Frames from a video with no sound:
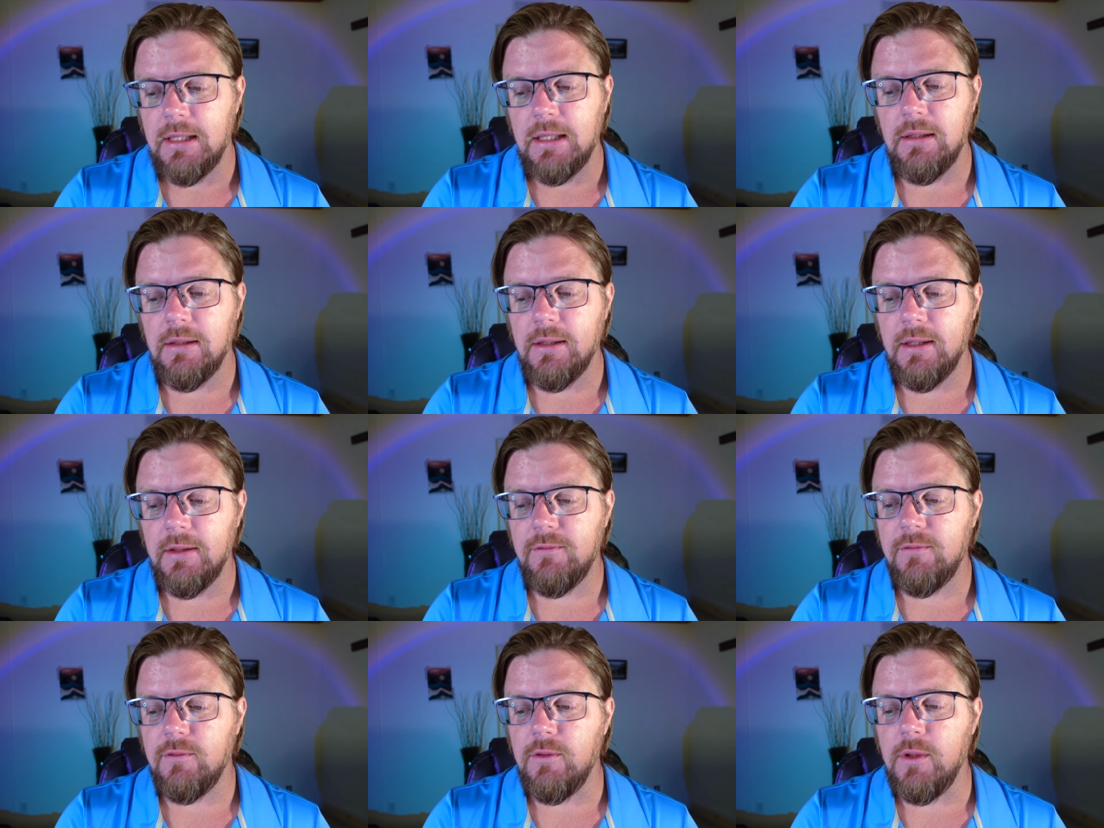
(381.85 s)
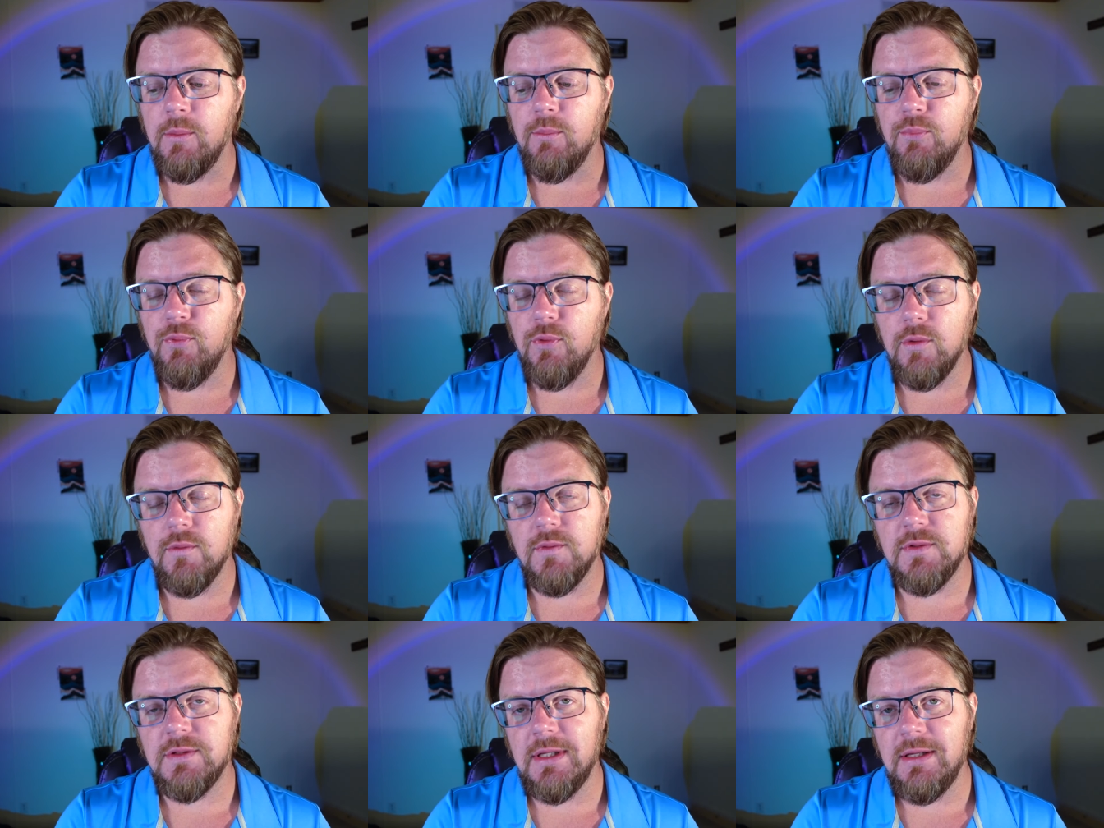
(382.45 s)
It led to
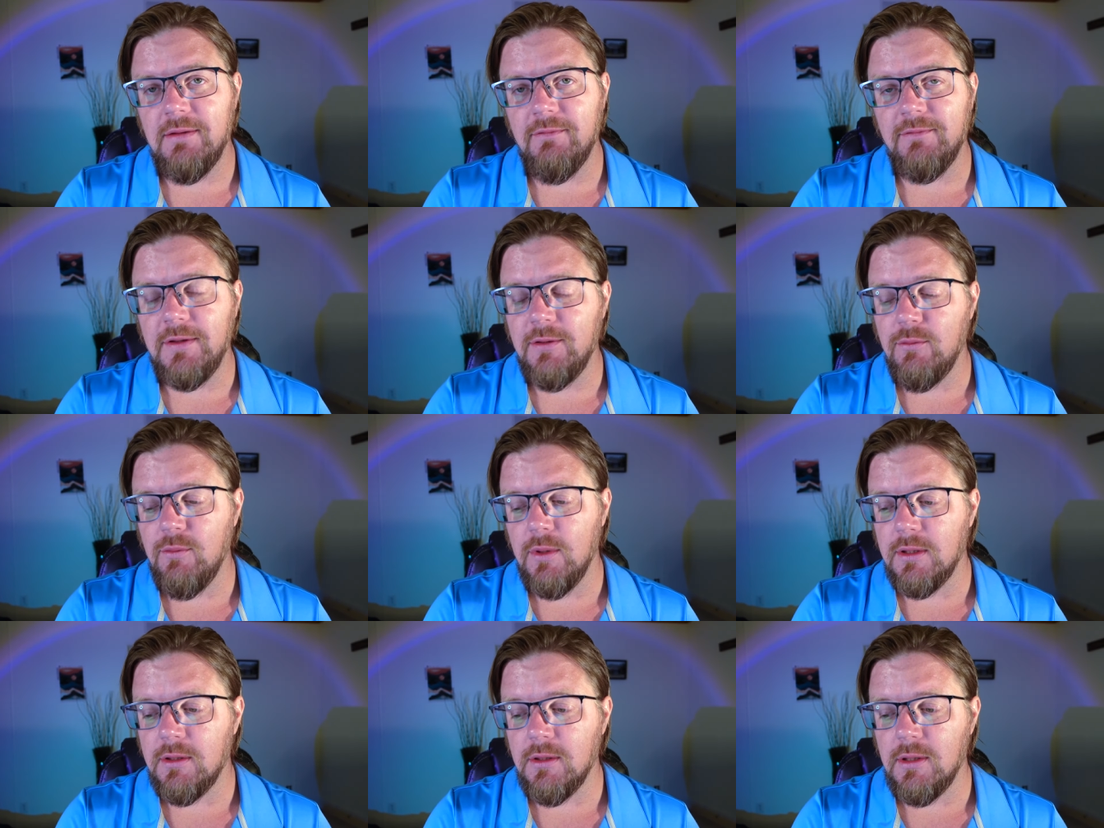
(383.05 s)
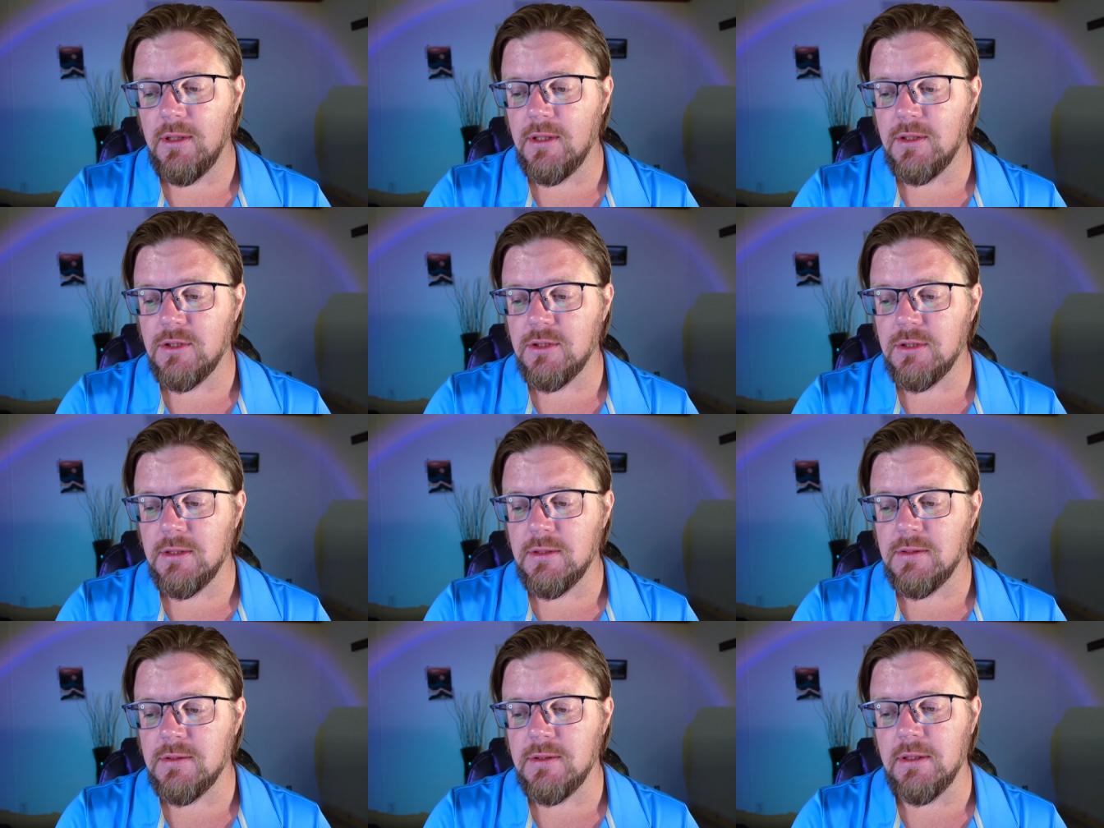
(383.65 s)
improved safety
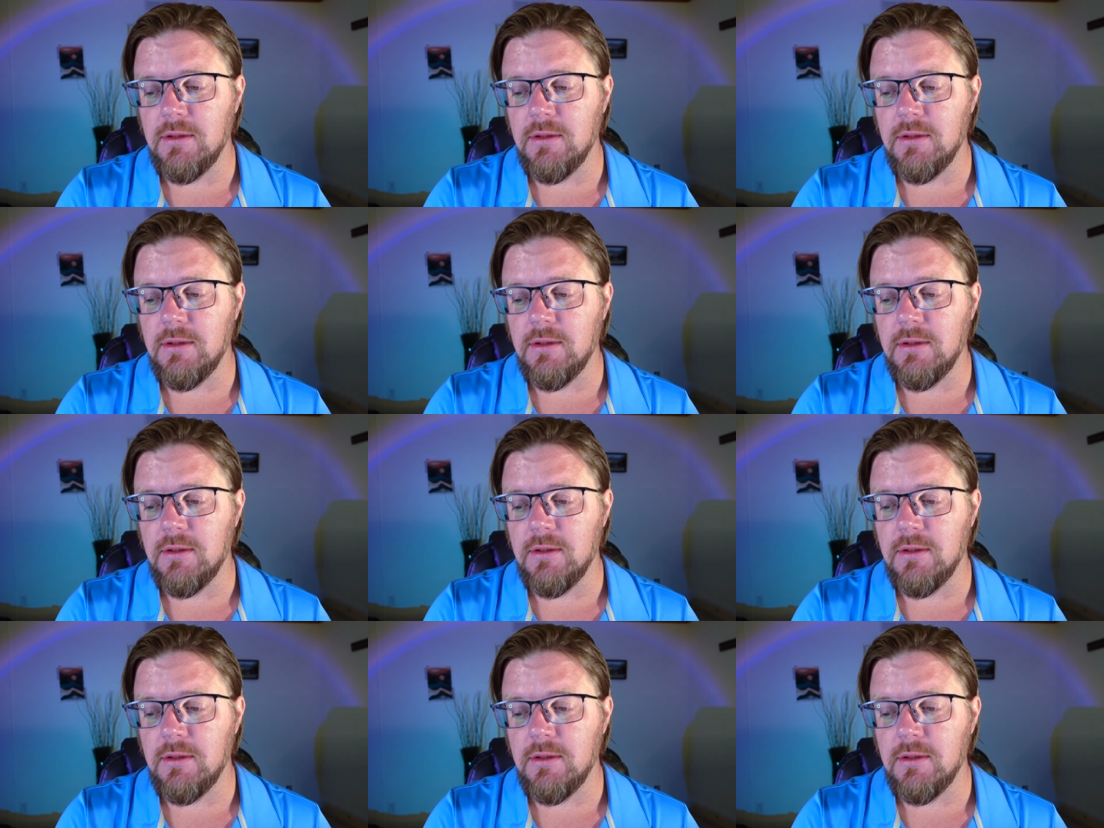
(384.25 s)
regulations,